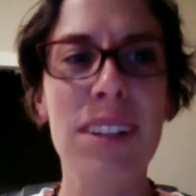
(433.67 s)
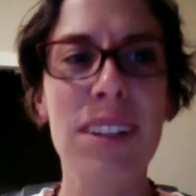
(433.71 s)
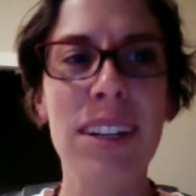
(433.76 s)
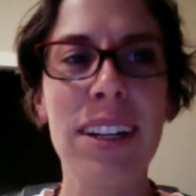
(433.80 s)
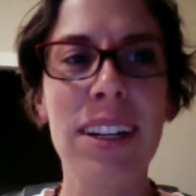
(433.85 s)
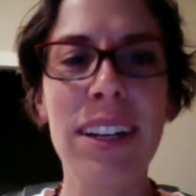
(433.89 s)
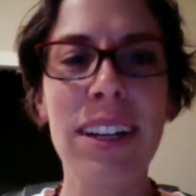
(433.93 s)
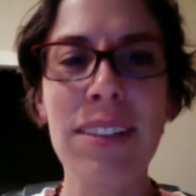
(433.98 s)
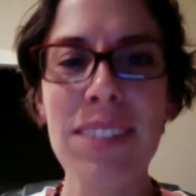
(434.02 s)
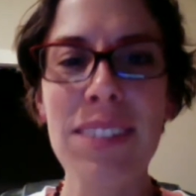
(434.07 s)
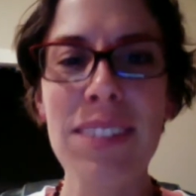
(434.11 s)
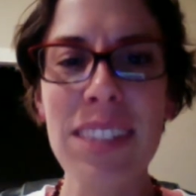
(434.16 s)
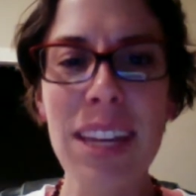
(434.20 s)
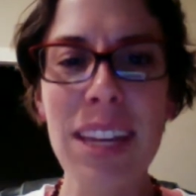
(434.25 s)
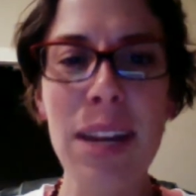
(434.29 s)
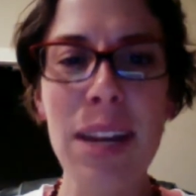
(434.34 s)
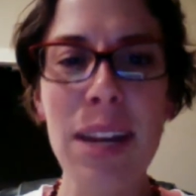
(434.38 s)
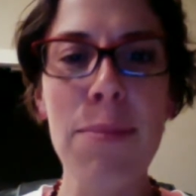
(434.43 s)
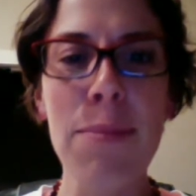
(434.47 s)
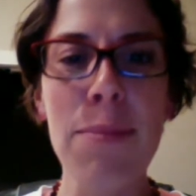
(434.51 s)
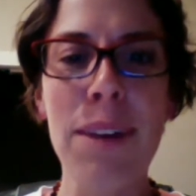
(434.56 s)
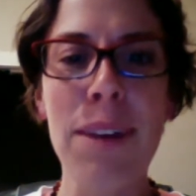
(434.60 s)
gives
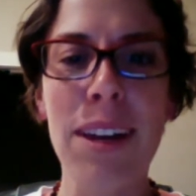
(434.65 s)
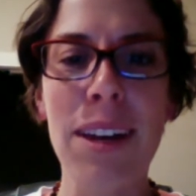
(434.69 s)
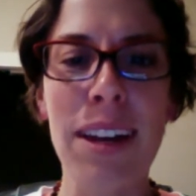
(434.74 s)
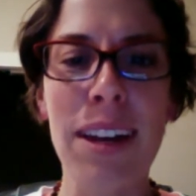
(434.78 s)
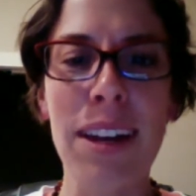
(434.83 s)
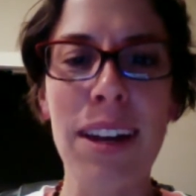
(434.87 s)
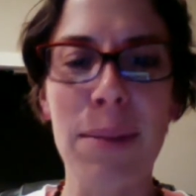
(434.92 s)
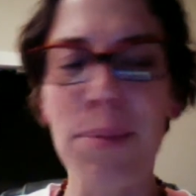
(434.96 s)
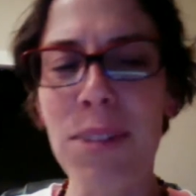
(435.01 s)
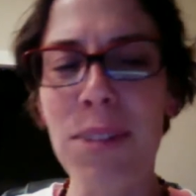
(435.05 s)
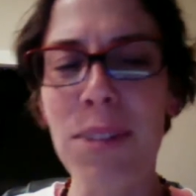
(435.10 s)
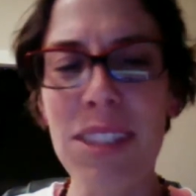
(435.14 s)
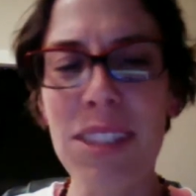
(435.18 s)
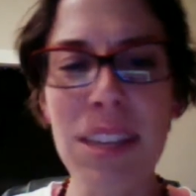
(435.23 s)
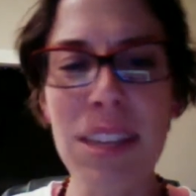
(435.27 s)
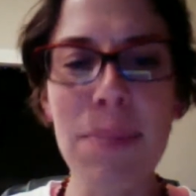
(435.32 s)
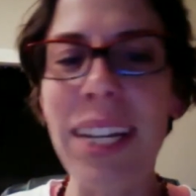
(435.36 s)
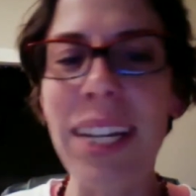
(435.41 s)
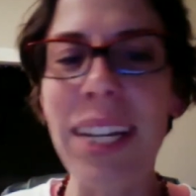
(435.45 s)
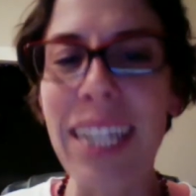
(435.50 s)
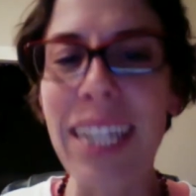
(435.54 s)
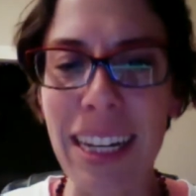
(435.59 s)
them, puts them
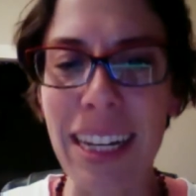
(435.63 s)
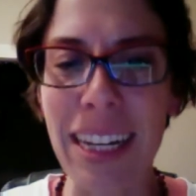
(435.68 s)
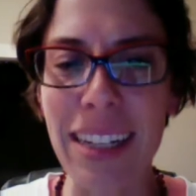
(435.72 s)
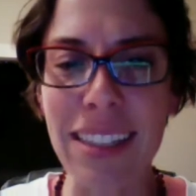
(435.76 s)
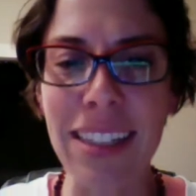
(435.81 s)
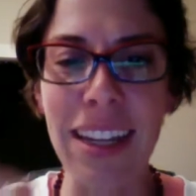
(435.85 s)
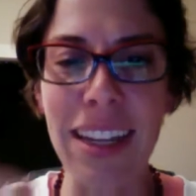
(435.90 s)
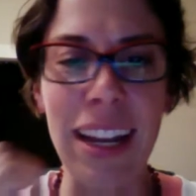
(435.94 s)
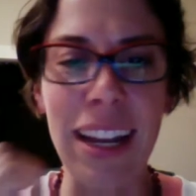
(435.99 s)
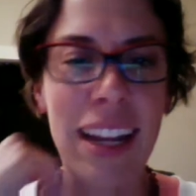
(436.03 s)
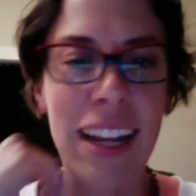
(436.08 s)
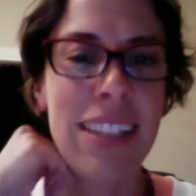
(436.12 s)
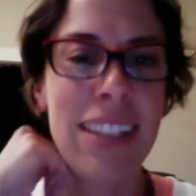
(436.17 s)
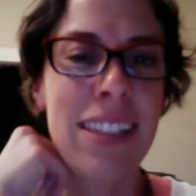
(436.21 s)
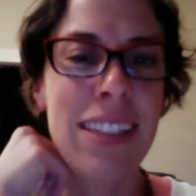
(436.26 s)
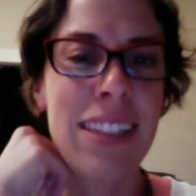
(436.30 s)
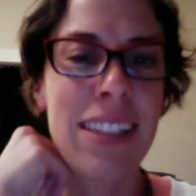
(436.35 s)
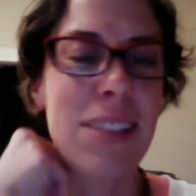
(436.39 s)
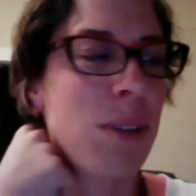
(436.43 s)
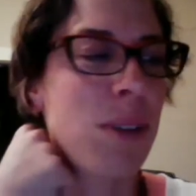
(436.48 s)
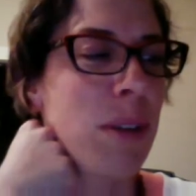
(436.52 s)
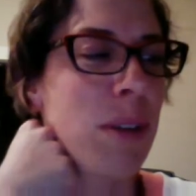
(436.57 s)
at ease, I guess
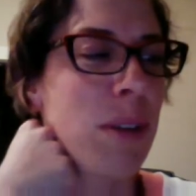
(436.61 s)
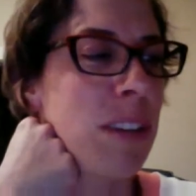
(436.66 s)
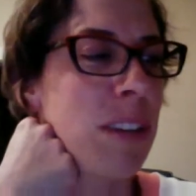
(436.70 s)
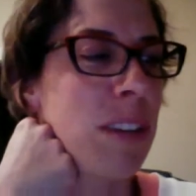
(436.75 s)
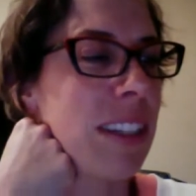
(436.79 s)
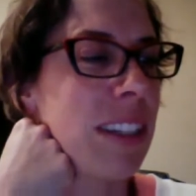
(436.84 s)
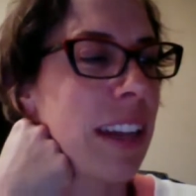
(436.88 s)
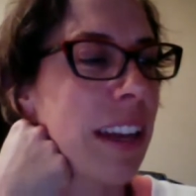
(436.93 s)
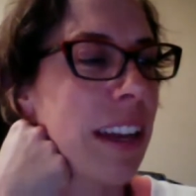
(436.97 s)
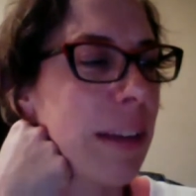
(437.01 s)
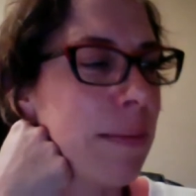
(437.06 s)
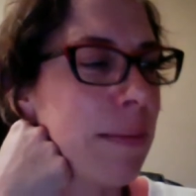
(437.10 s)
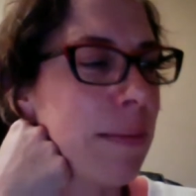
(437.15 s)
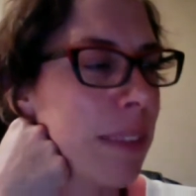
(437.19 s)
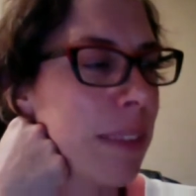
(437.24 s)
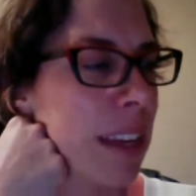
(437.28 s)
is what I want to say.